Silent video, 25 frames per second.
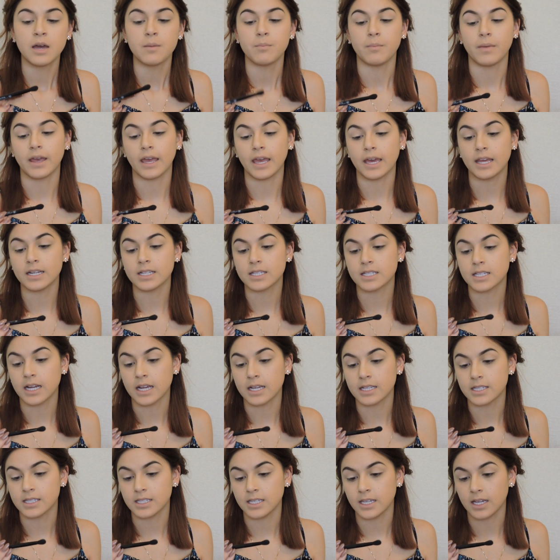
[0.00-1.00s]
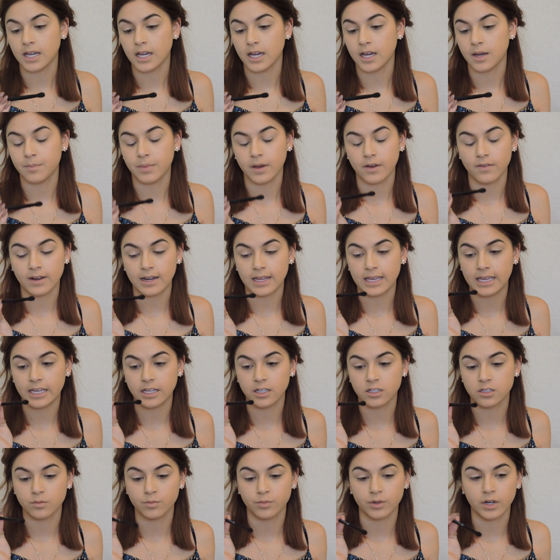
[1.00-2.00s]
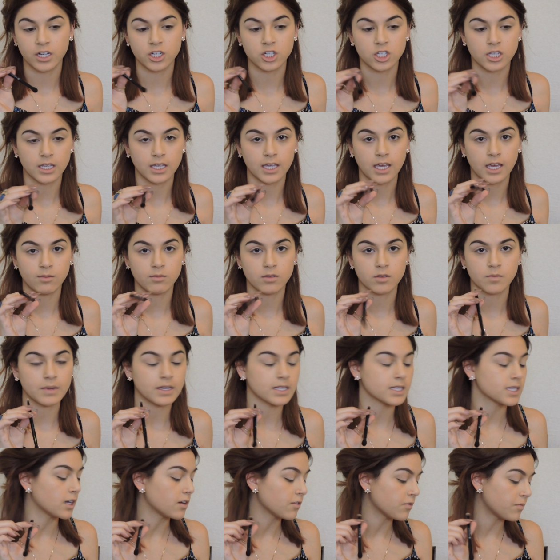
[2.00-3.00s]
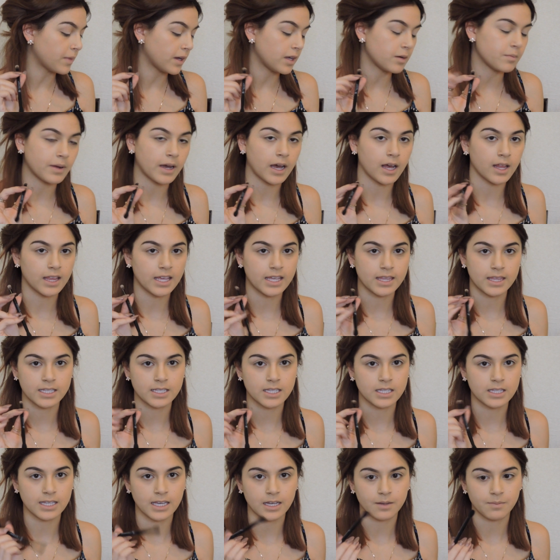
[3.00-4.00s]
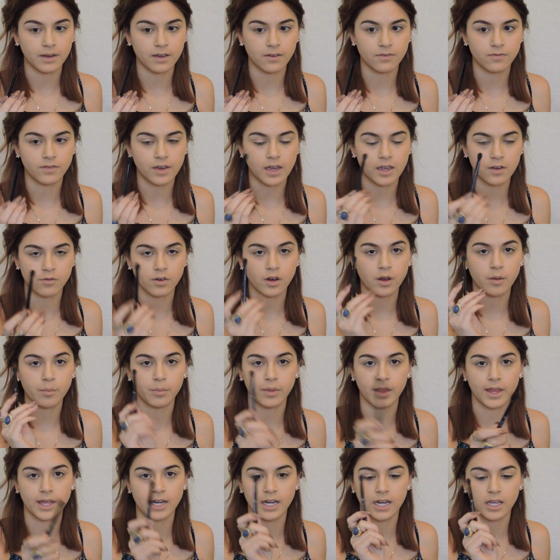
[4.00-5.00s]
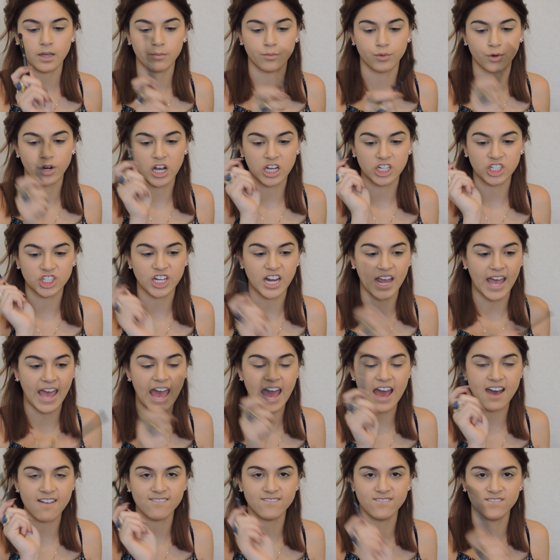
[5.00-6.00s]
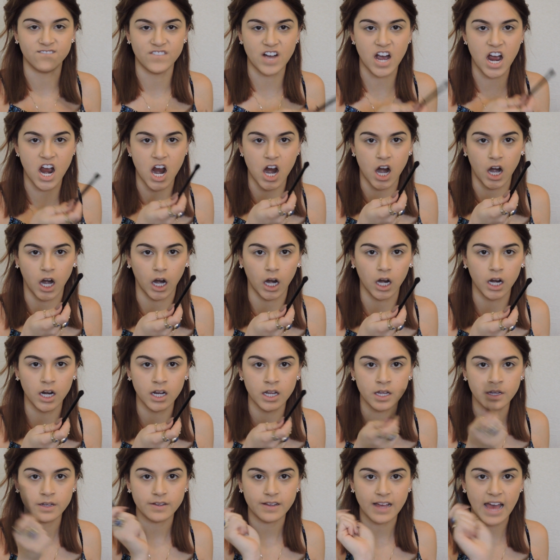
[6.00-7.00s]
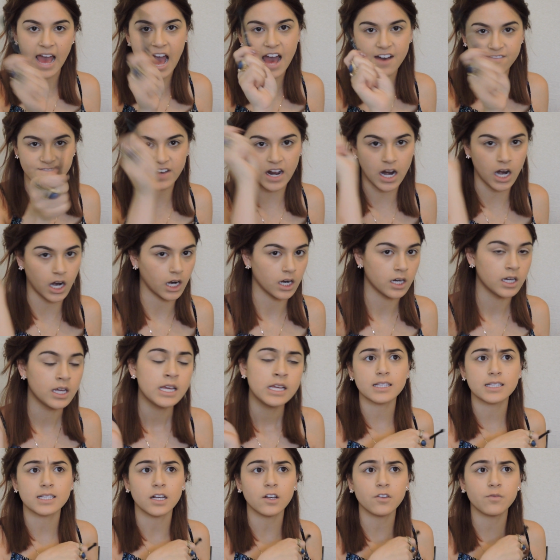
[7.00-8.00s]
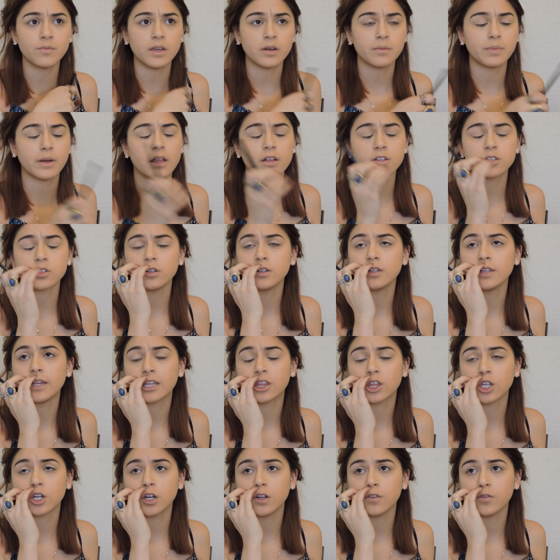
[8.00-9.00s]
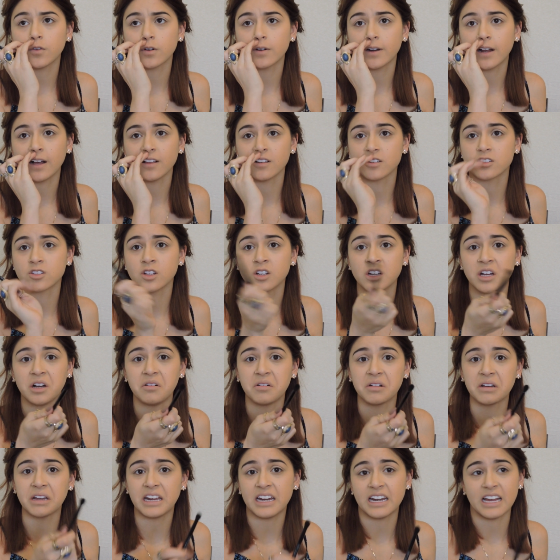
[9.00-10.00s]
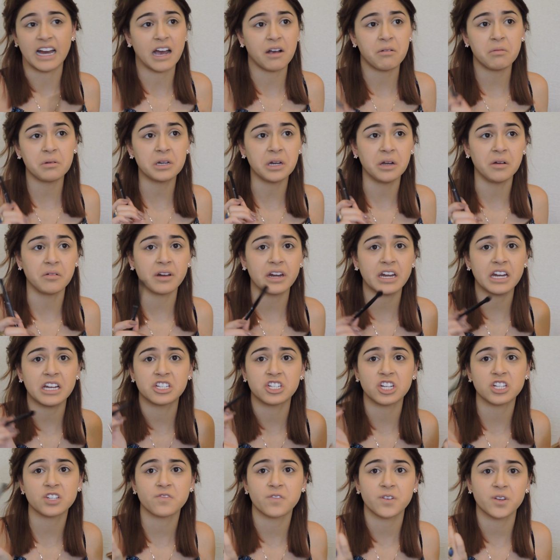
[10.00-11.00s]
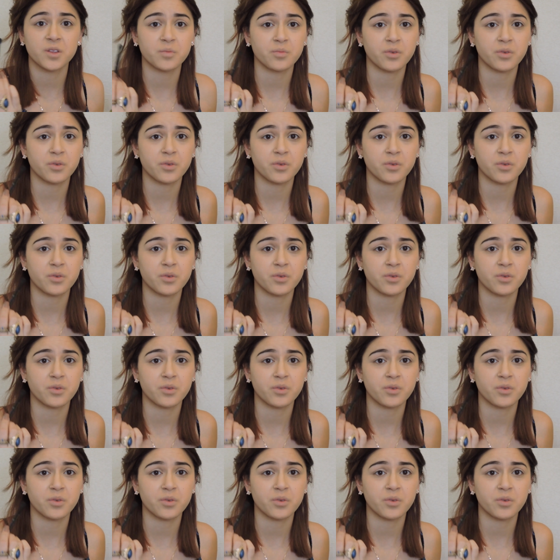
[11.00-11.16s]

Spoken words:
my Anastasia Beverly Hills brush that came with my self-made palette. This is like my favorite blending brush ever. Ever. The self-made palette's only like $34, so go and get it. I would go and get it just for the